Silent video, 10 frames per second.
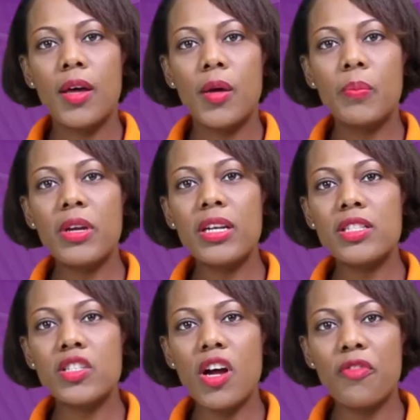
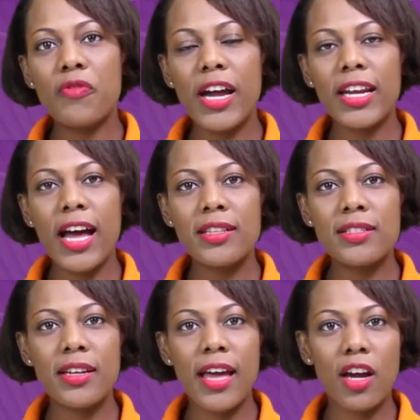Minister of
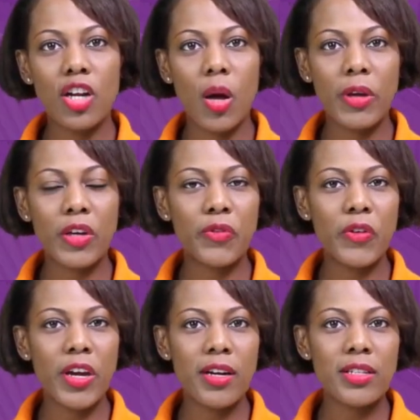Finance and Economic
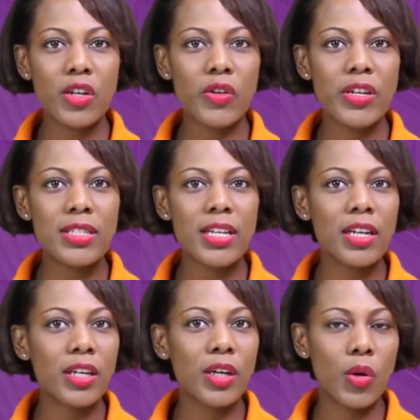Affairs Chris
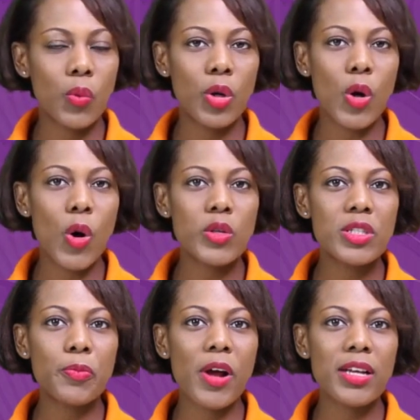Sinclair will
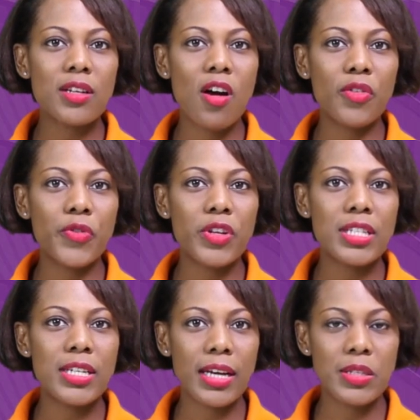host a press
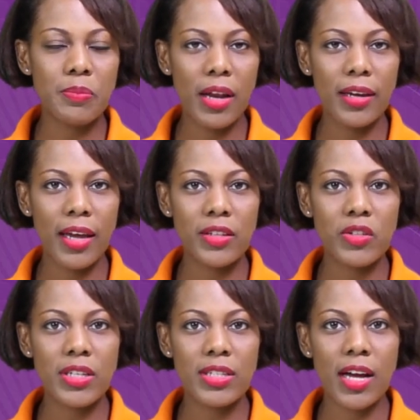conference next Monday
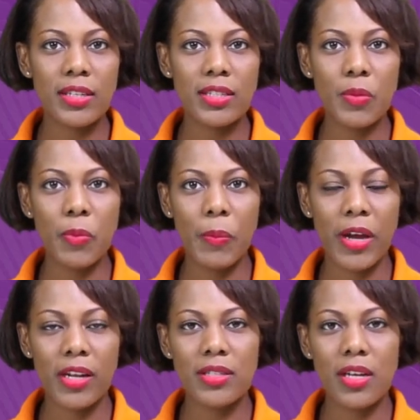to discuss the
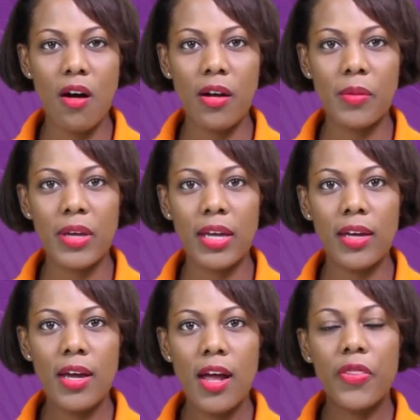Barbados
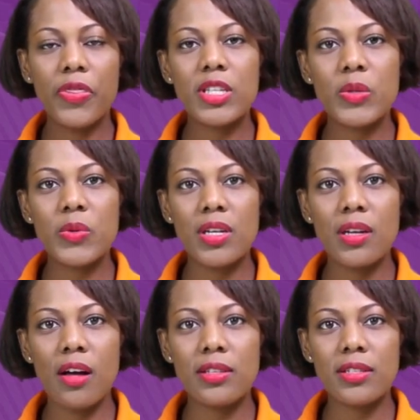economy. This was
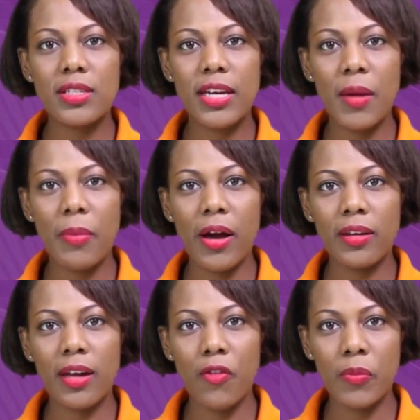announced today by
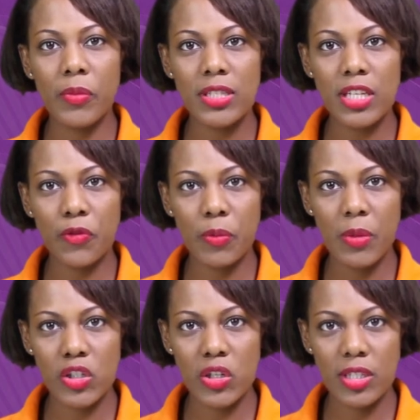the Government
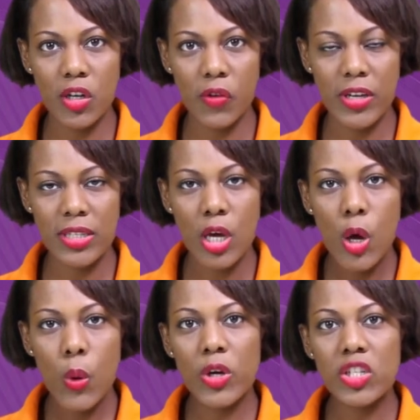Information Service,
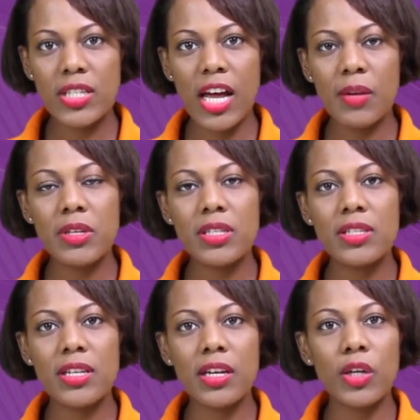which said
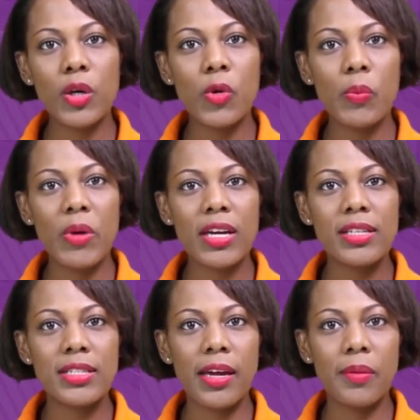Mr. Sinclair will make a
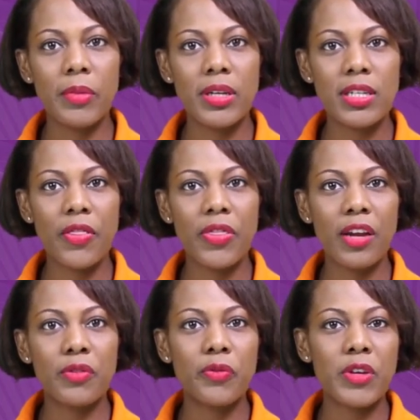statement,
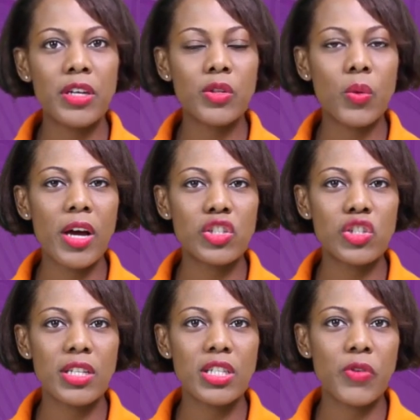then field
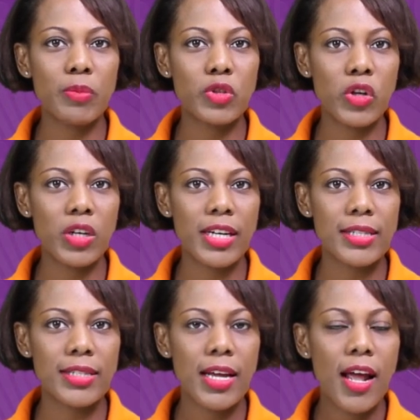questions from
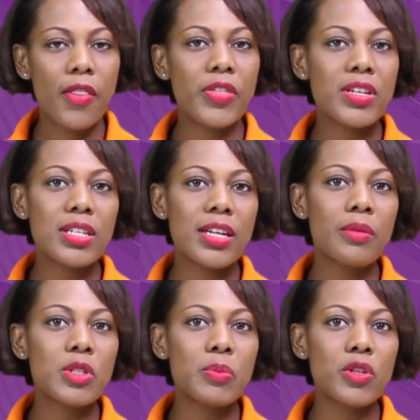journalists. This
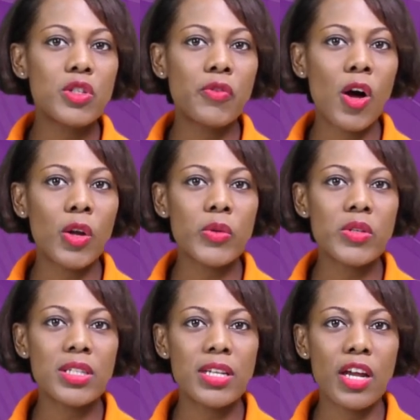announcement
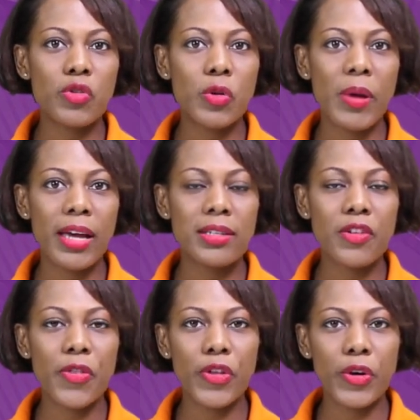follows the central bank's
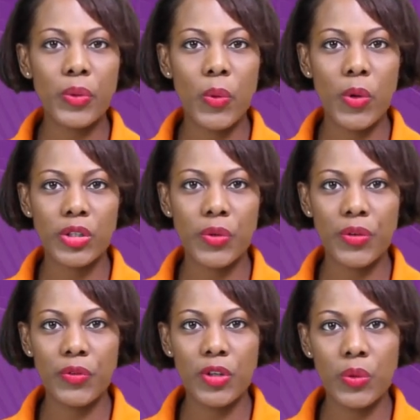third quarter
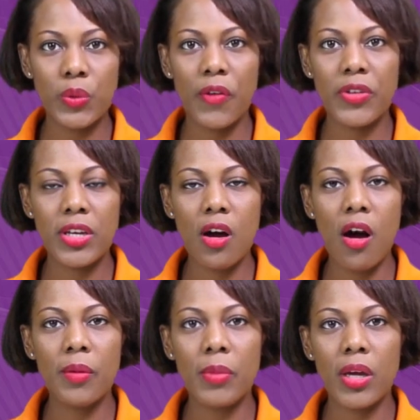review of the
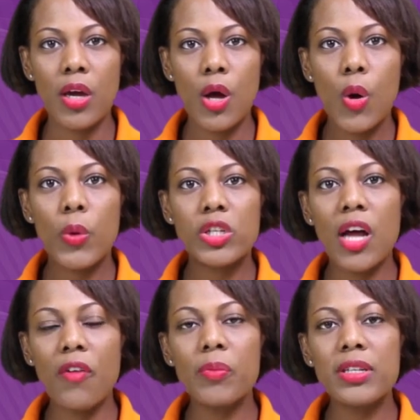economy, which
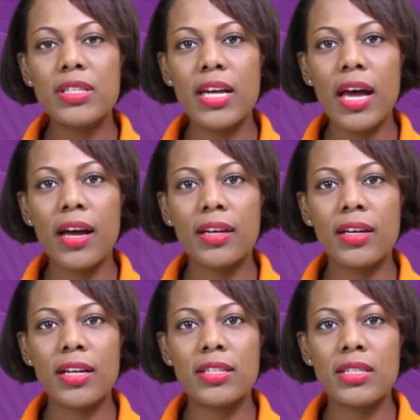government said had
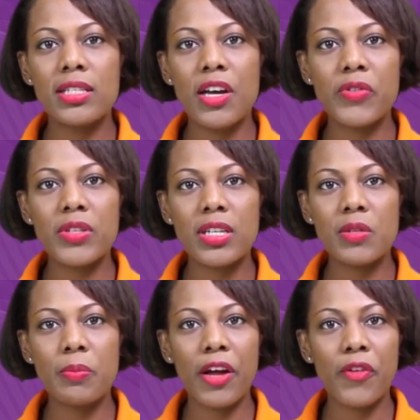cut its
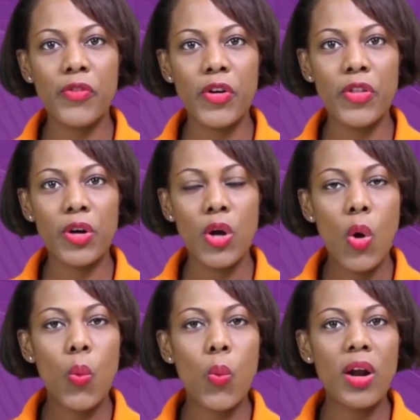deficit by a further
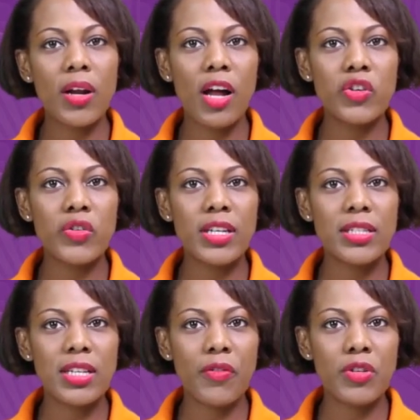
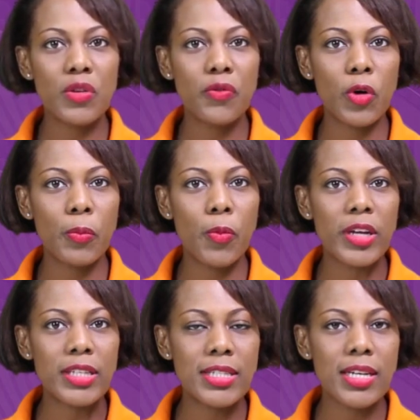
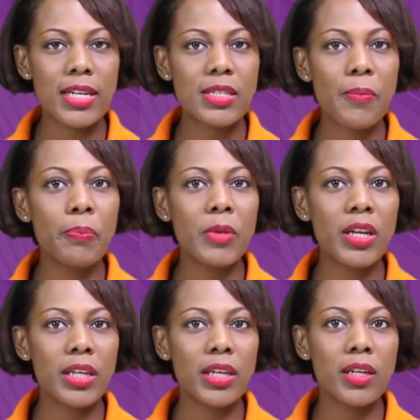$174.6
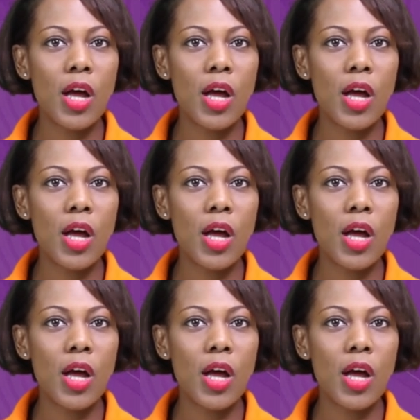million